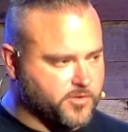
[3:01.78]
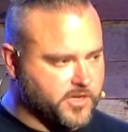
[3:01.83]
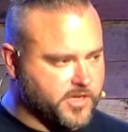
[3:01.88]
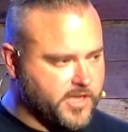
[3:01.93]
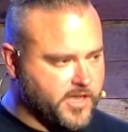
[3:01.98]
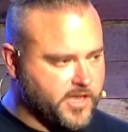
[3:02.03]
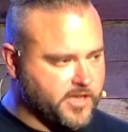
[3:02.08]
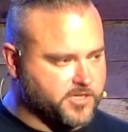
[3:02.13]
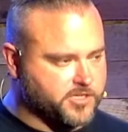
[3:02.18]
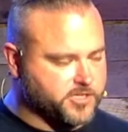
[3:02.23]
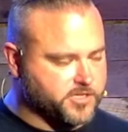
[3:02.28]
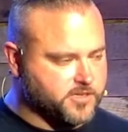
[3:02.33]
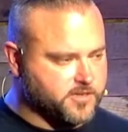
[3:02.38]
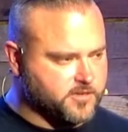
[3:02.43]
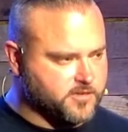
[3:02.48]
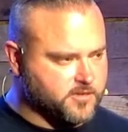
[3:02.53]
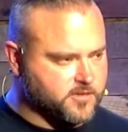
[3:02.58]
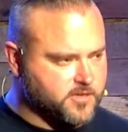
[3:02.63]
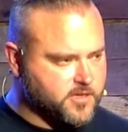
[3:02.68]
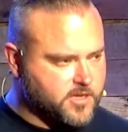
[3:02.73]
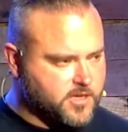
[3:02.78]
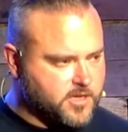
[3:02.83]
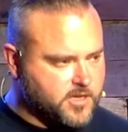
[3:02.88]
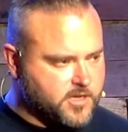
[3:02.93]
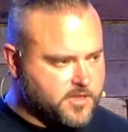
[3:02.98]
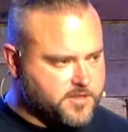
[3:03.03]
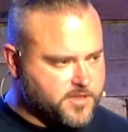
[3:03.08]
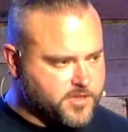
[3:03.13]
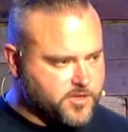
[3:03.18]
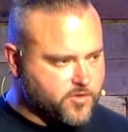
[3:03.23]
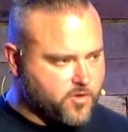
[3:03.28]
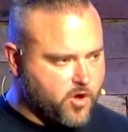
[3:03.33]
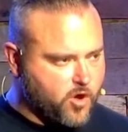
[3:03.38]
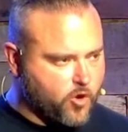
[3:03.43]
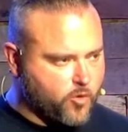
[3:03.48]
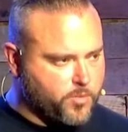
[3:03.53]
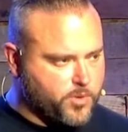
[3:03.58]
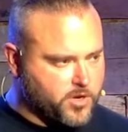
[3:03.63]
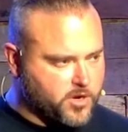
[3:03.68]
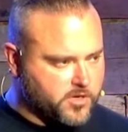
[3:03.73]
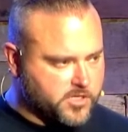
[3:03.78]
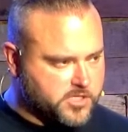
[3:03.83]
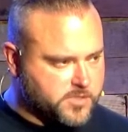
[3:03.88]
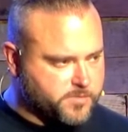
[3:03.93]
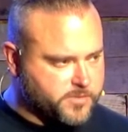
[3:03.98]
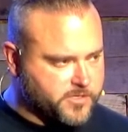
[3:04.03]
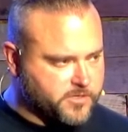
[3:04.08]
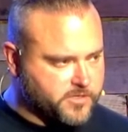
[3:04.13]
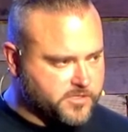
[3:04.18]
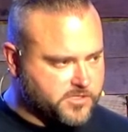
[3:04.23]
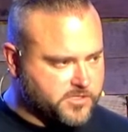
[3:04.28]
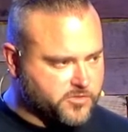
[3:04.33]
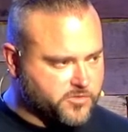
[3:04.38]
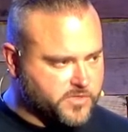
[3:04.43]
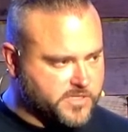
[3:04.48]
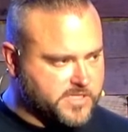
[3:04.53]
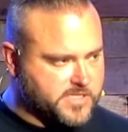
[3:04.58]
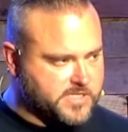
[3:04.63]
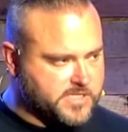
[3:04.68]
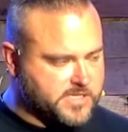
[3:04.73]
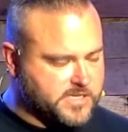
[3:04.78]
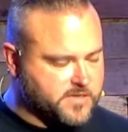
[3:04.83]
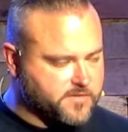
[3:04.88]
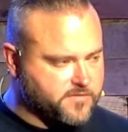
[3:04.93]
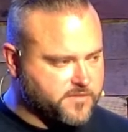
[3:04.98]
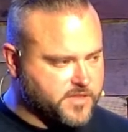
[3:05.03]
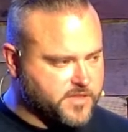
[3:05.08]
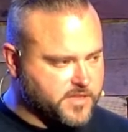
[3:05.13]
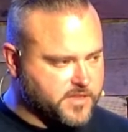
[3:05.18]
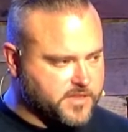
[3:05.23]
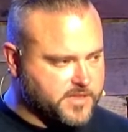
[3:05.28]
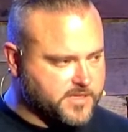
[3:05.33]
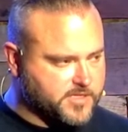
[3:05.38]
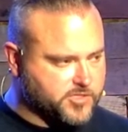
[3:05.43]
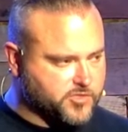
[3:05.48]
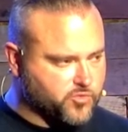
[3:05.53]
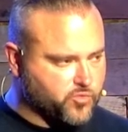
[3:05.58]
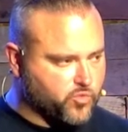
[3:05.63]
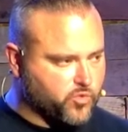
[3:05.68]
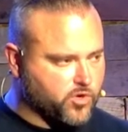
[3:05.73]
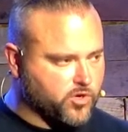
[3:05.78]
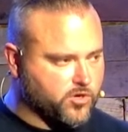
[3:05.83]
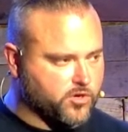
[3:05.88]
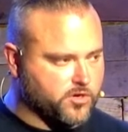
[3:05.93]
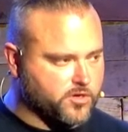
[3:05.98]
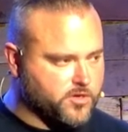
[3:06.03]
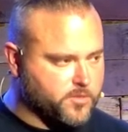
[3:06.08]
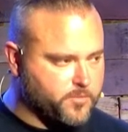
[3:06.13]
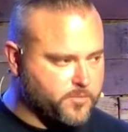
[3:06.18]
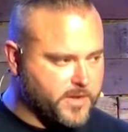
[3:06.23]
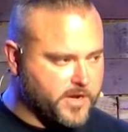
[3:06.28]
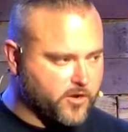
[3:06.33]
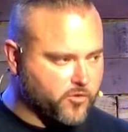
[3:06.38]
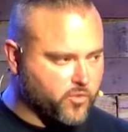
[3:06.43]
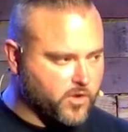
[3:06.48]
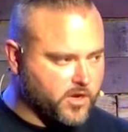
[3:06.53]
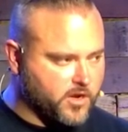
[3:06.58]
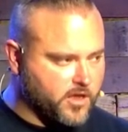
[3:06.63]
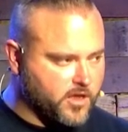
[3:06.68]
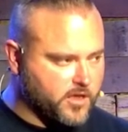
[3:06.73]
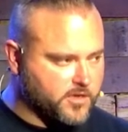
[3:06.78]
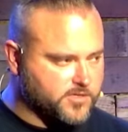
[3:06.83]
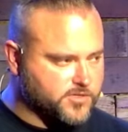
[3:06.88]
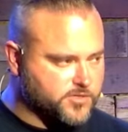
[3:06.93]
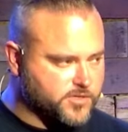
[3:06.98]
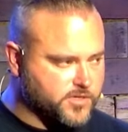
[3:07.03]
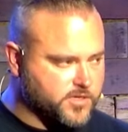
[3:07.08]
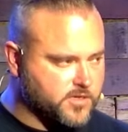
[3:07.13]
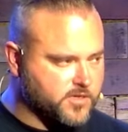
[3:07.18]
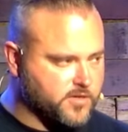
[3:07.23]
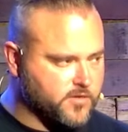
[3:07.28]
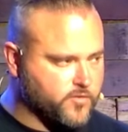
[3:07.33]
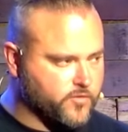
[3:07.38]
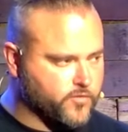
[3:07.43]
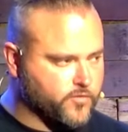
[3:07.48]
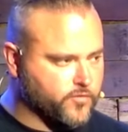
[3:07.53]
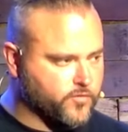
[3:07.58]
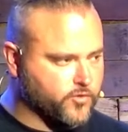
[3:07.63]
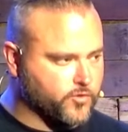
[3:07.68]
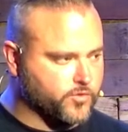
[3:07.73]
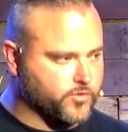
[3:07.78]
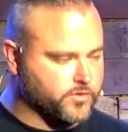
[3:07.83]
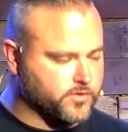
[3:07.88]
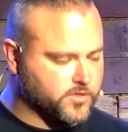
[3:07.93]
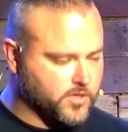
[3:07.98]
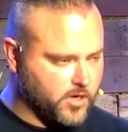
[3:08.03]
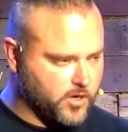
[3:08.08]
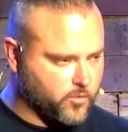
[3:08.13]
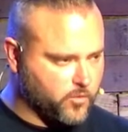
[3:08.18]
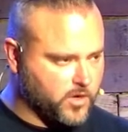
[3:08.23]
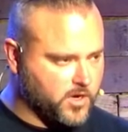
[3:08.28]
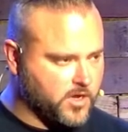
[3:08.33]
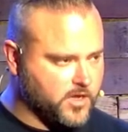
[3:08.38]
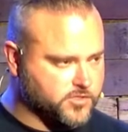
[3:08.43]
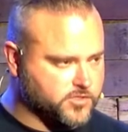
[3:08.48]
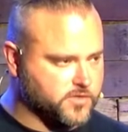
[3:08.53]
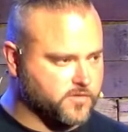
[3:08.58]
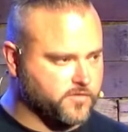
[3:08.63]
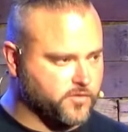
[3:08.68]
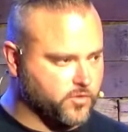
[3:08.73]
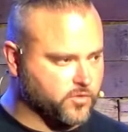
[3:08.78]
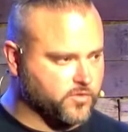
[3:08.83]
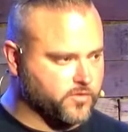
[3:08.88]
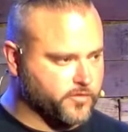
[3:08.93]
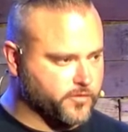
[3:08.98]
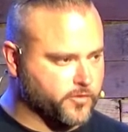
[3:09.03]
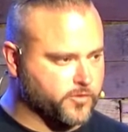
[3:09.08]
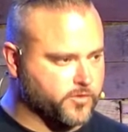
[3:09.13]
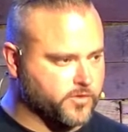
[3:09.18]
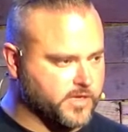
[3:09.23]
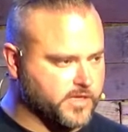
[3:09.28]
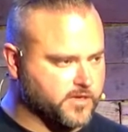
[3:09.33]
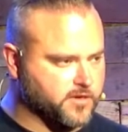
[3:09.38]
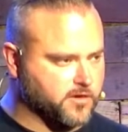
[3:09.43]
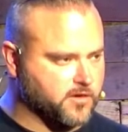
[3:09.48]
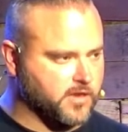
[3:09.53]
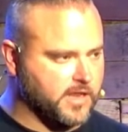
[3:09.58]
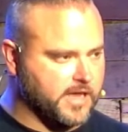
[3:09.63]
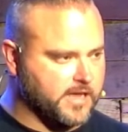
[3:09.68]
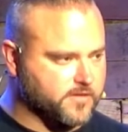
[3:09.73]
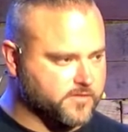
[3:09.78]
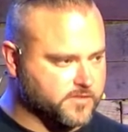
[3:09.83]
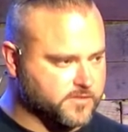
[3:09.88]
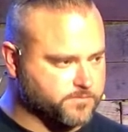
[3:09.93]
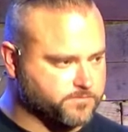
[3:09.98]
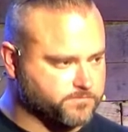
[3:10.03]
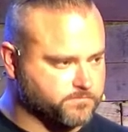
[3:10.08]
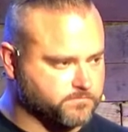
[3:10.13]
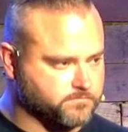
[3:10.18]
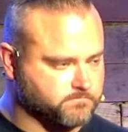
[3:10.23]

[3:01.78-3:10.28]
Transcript: communication, that you open our spirits to receive, that this word bear 100-fold fruit in our lives.